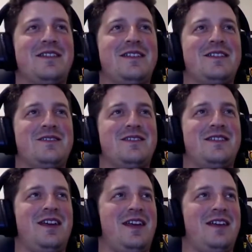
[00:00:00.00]
this is
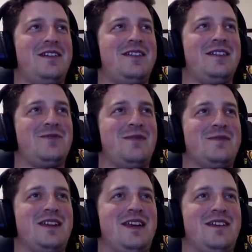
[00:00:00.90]
that's what I'm
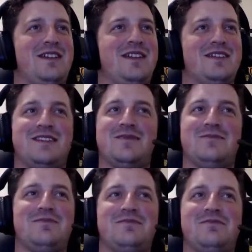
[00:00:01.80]
saying. Like, there's
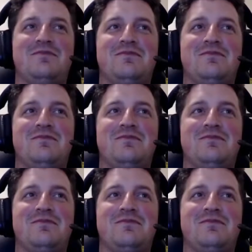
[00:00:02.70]
some